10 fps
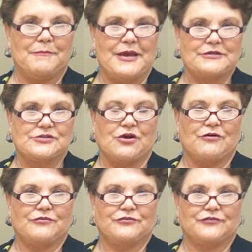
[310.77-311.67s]
makes
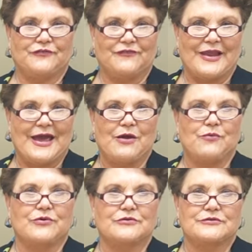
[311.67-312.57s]
all those
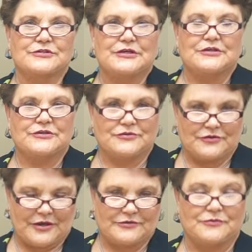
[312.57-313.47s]
flowers
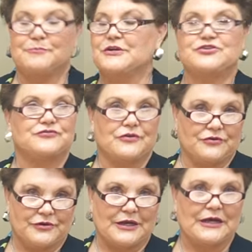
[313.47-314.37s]
a uh, much
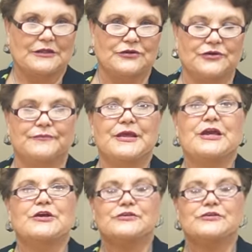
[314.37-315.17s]
stronger color.